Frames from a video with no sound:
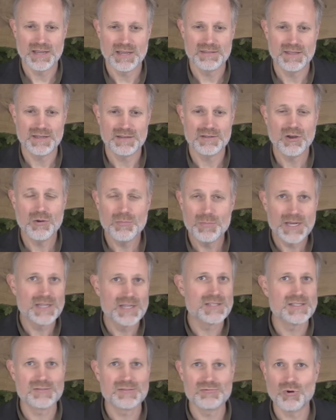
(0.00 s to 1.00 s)
And then
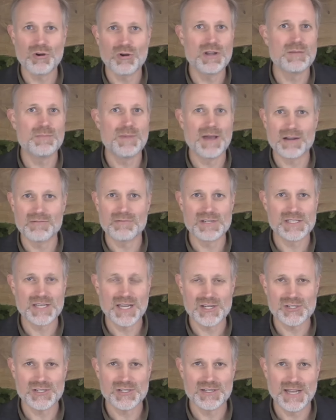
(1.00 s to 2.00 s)
nobody's worried about a
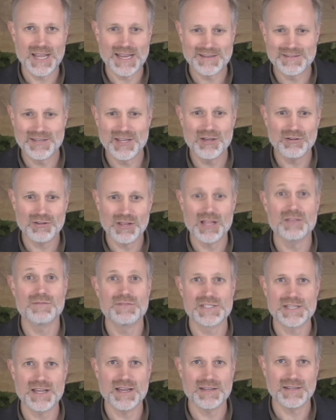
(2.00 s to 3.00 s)
recession until all
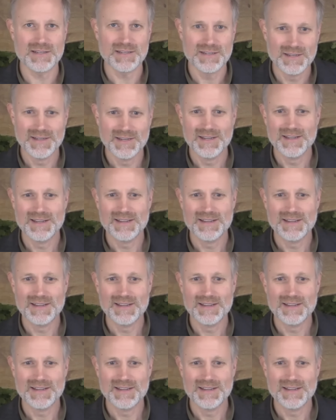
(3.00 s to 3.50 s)
of a sudden